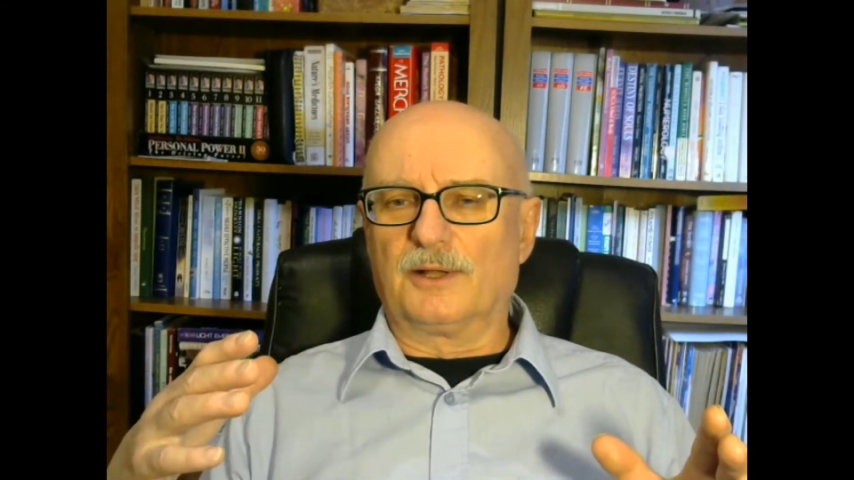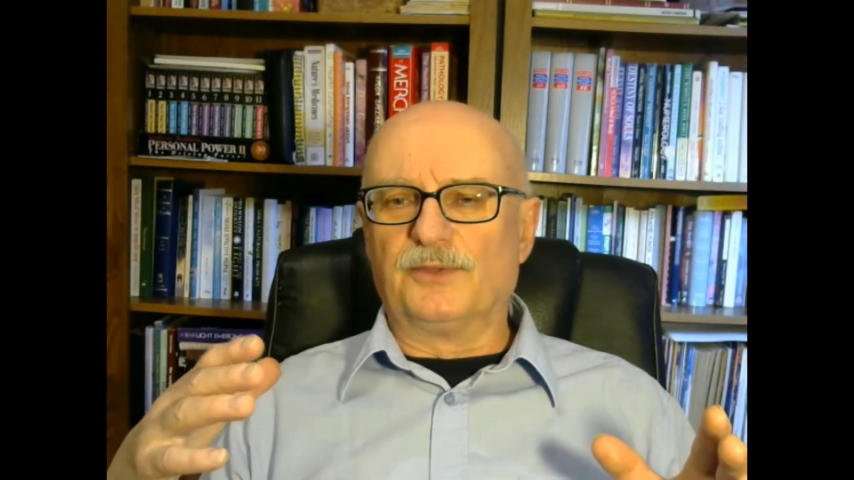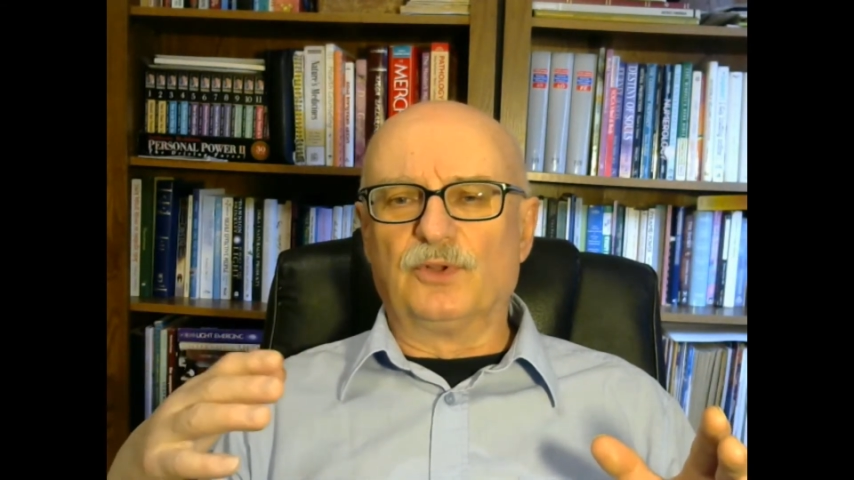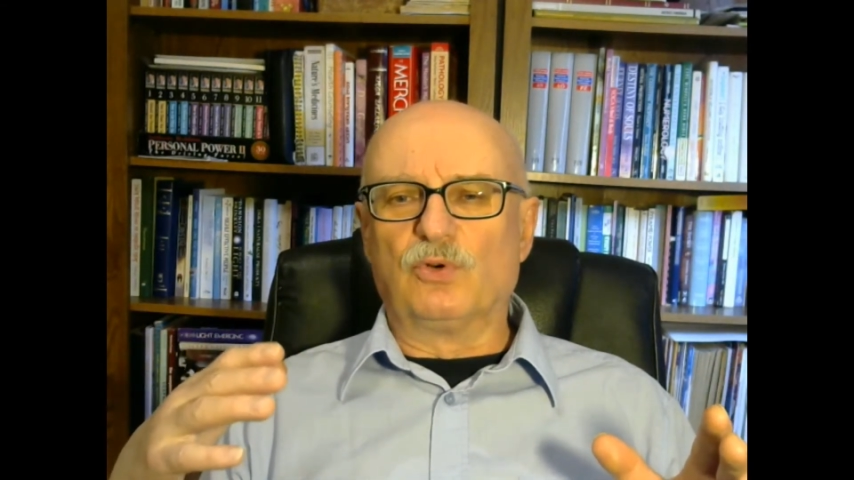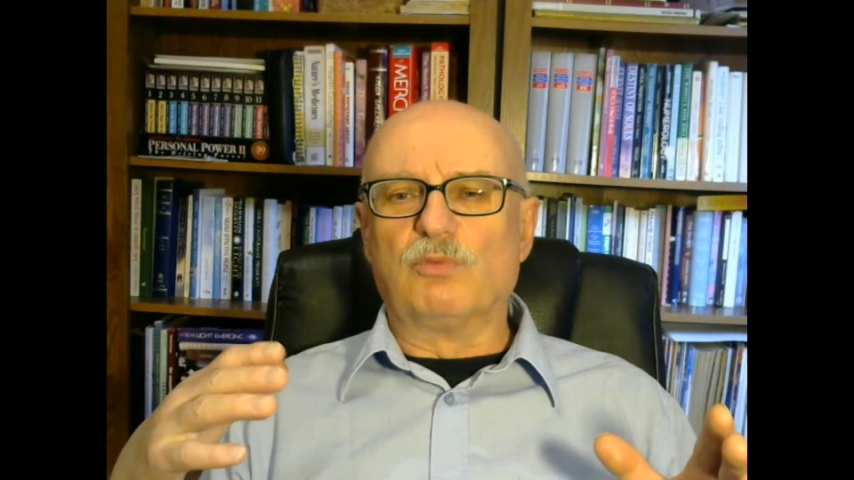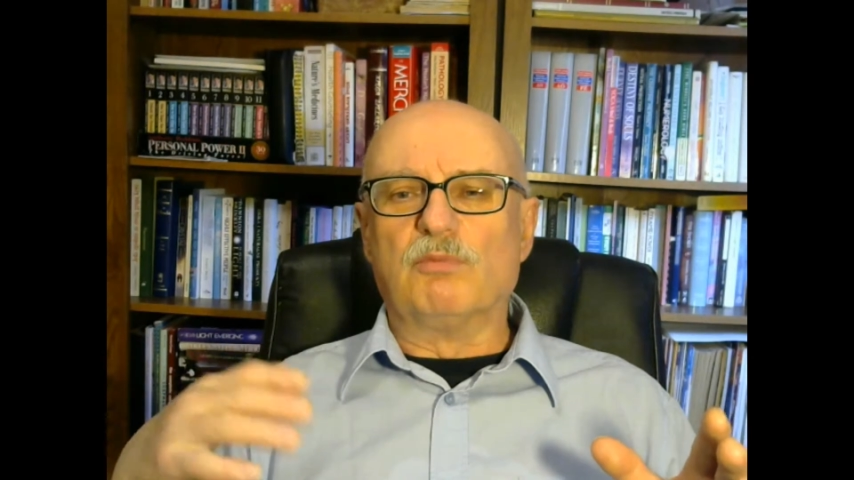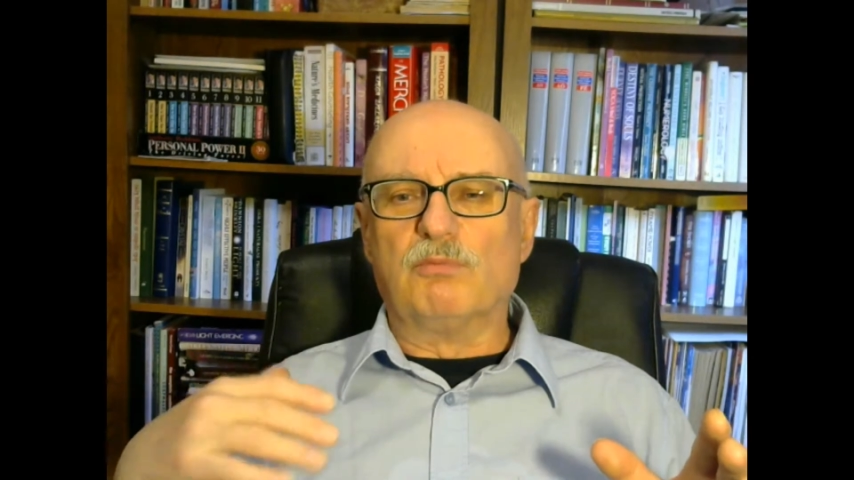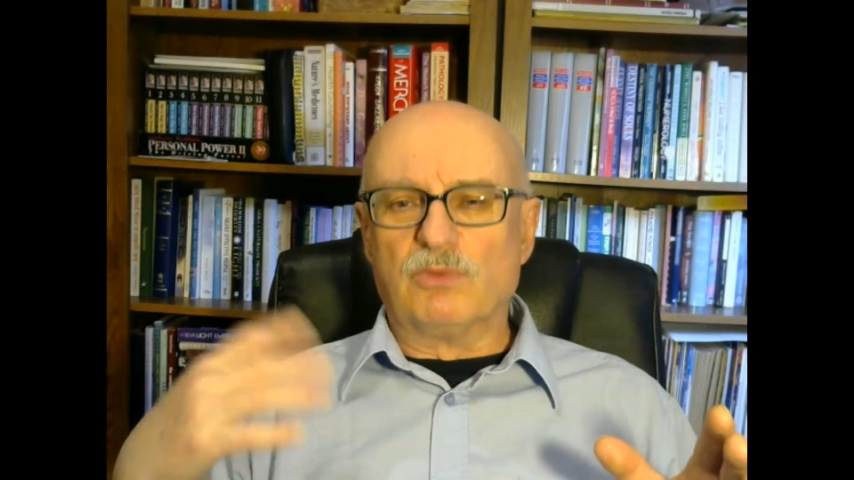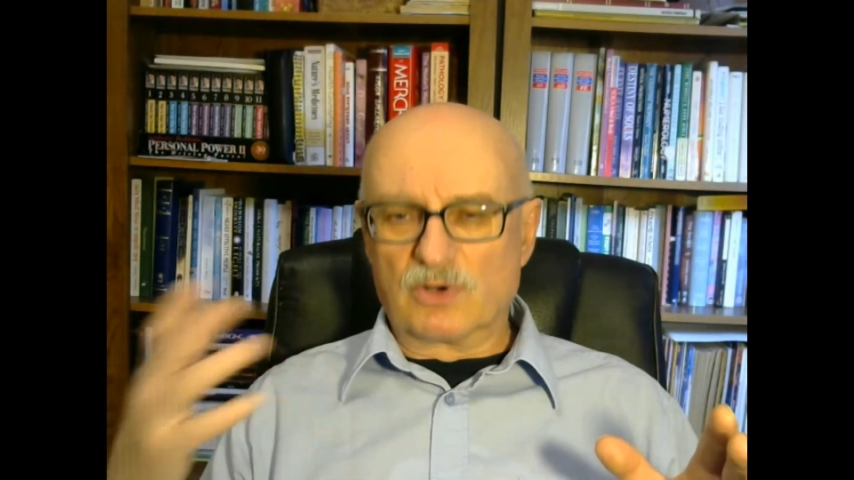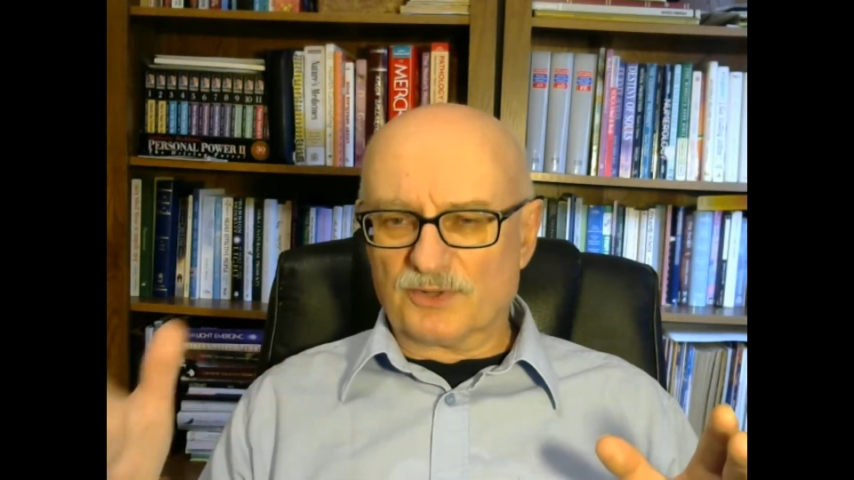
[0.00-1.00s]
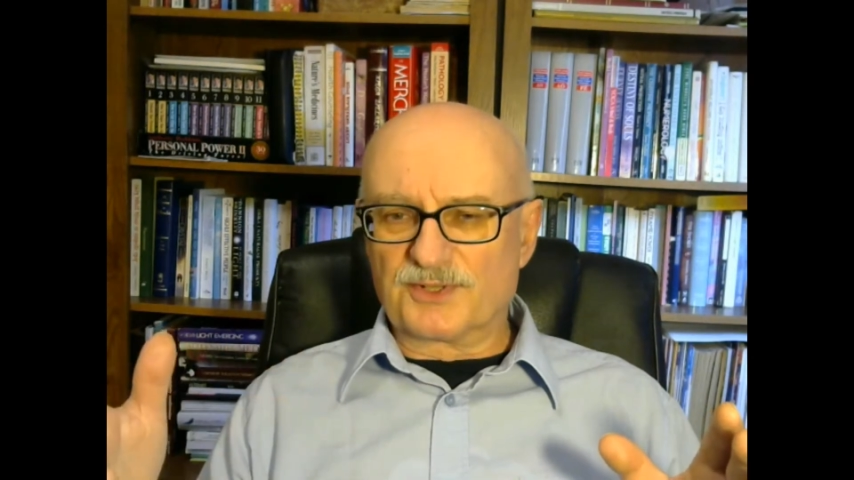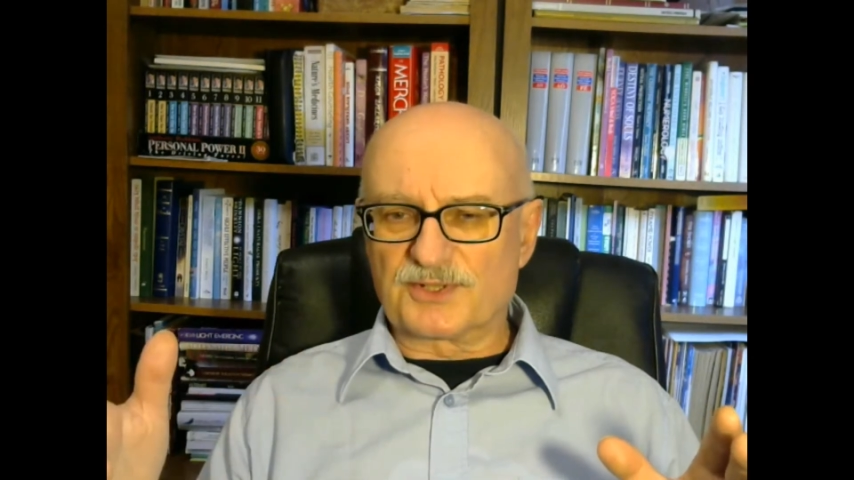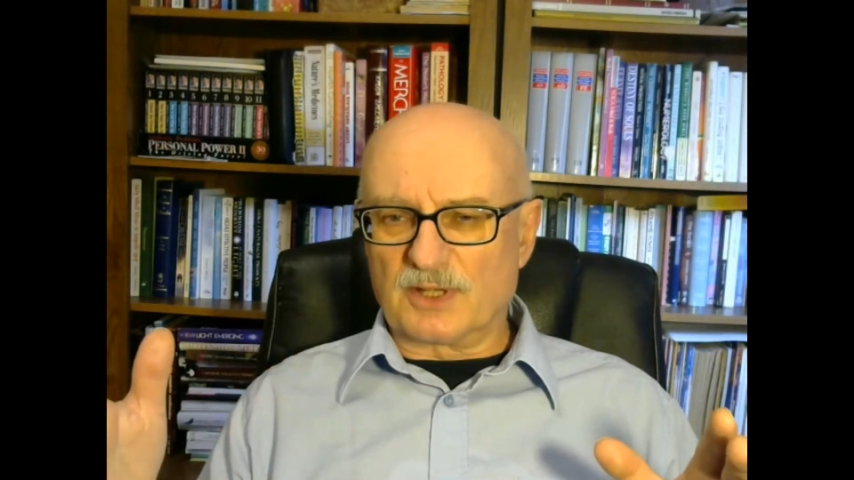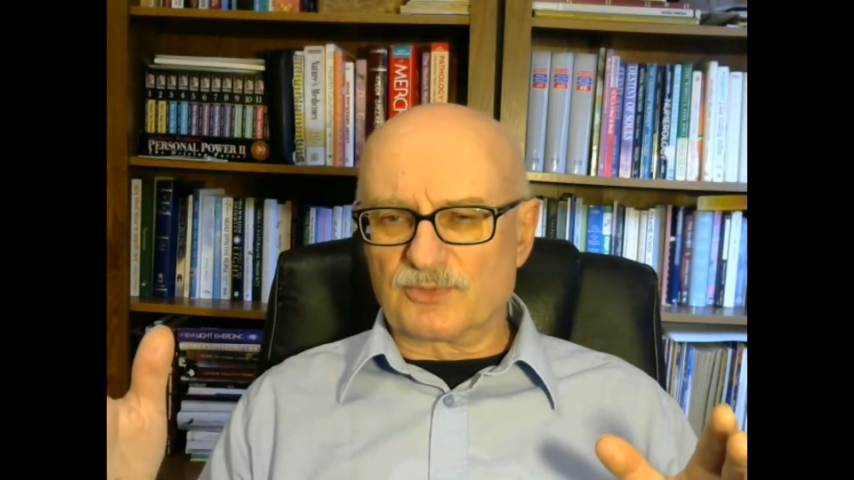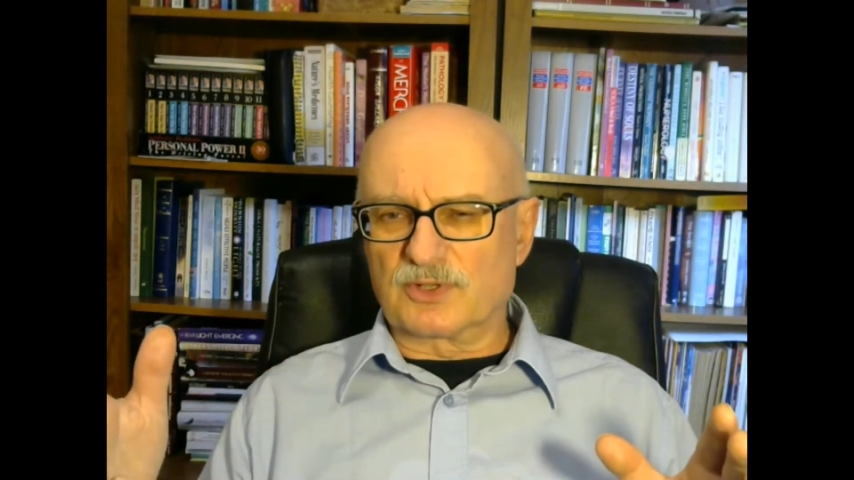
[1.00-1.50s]
know more on the
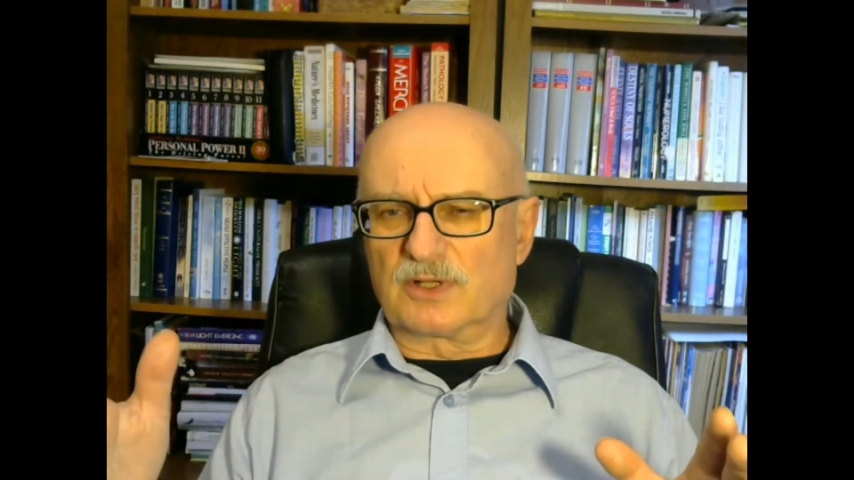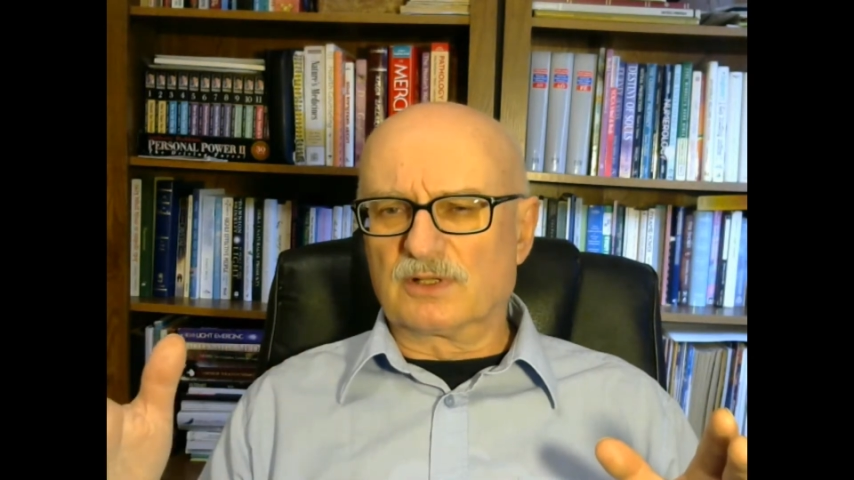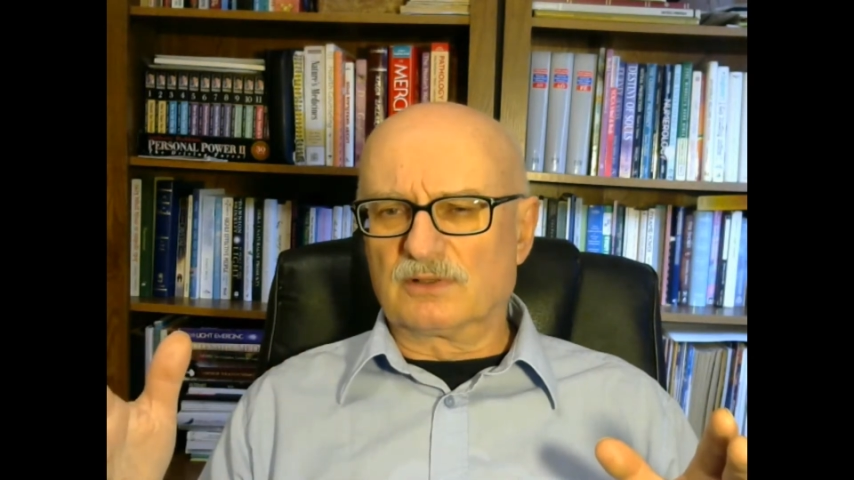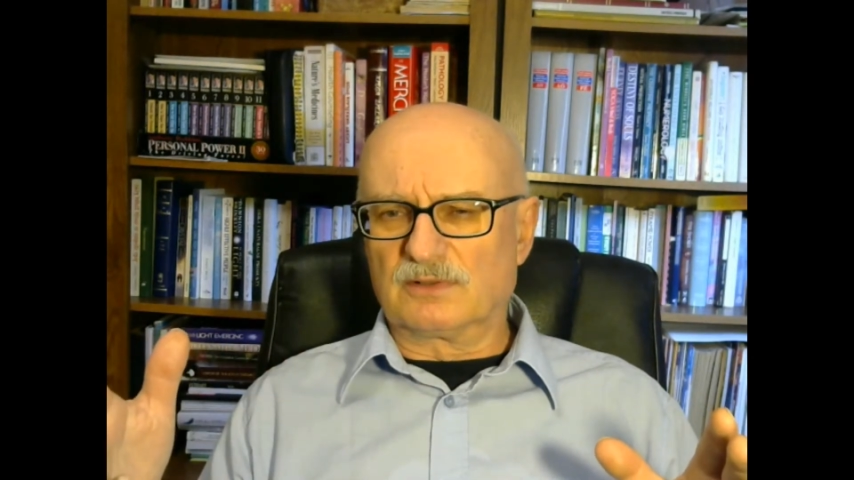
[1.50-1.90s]
subject